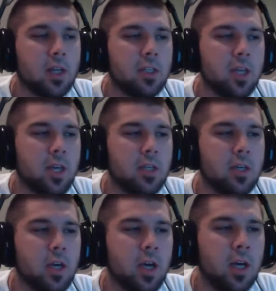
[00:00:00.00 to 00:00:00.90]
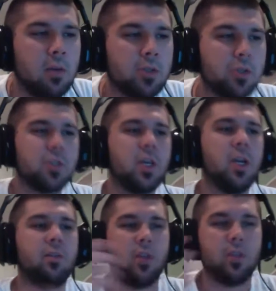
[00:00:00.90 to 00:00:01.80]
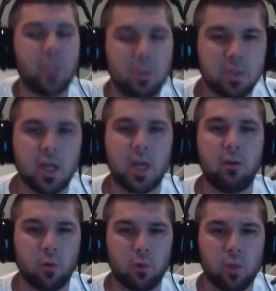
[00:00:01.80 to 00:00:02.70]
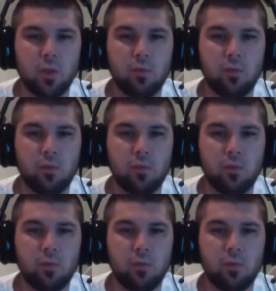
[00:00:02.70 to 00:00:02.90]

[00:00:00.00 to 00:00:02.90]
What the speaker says: Like, it's just kind of a deep sigh of relief.